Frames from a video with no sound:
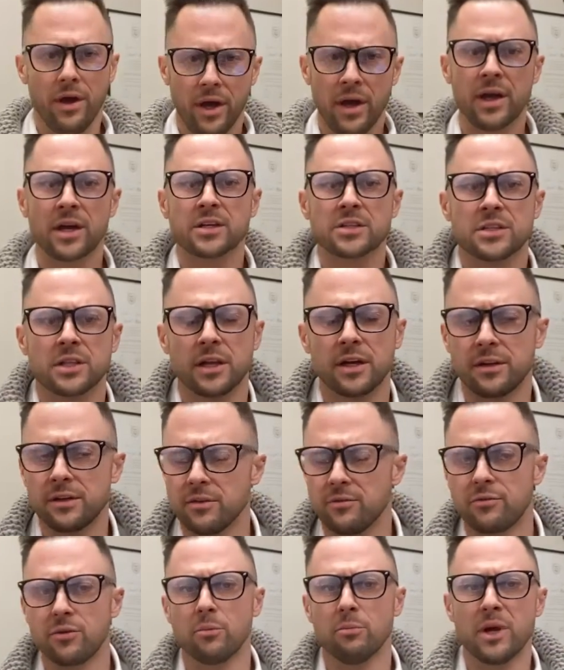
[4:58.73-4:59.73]
Excellent
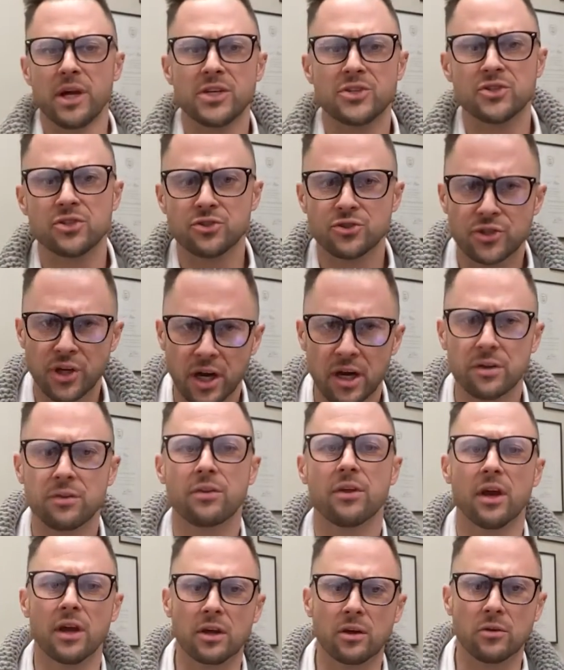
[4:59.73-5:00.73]
information,
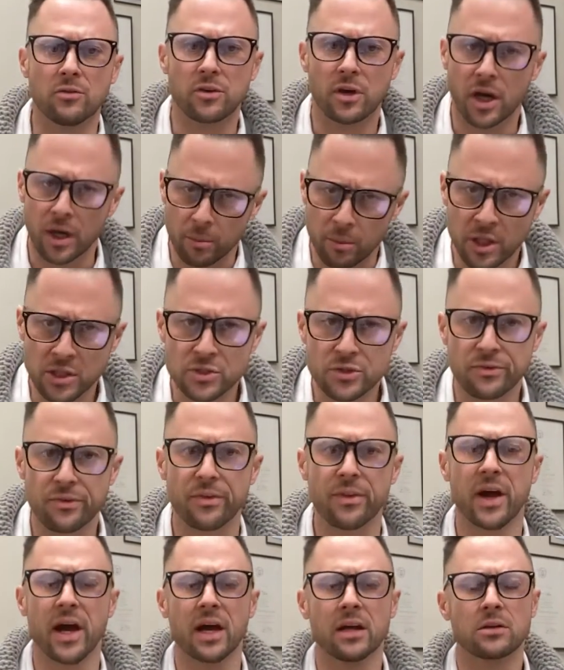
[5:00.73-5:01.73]
Jared. Thank you very much for
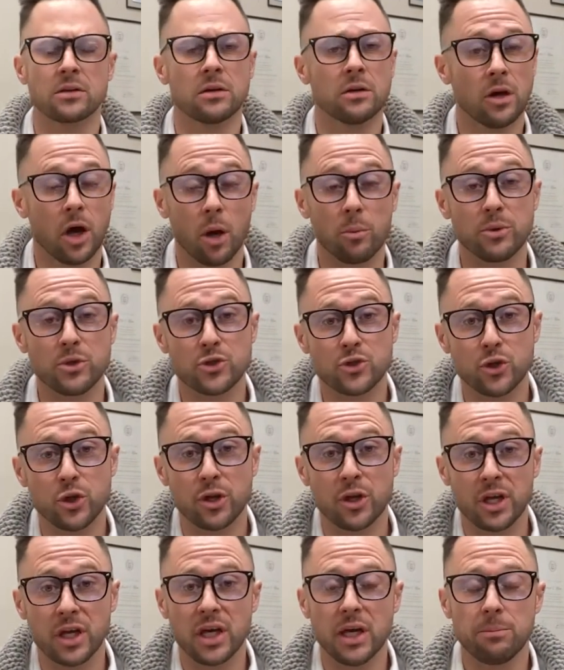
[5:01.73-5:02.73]
that. I'll be
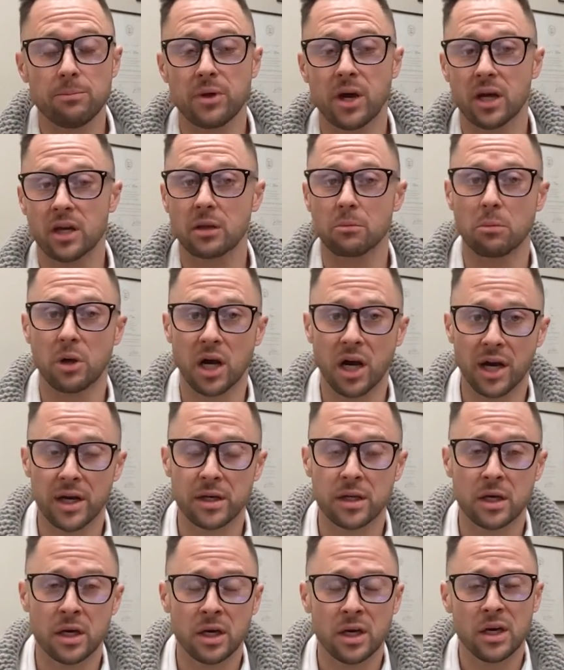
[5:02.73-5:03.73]
sure to keep that in
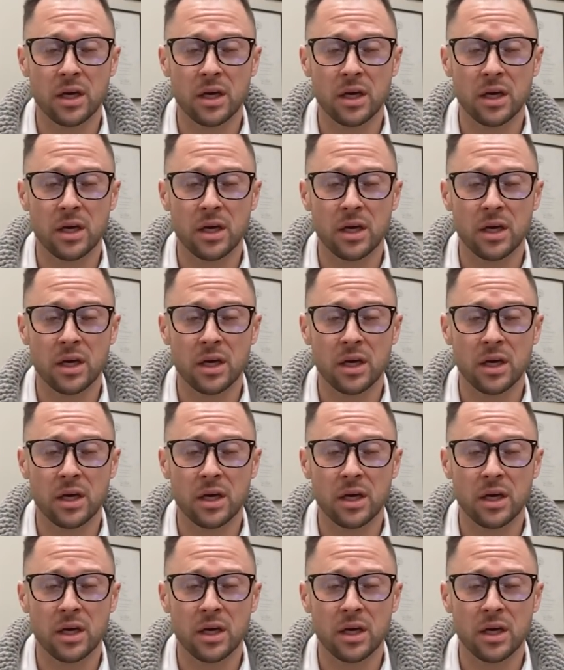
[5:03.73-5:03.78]
mind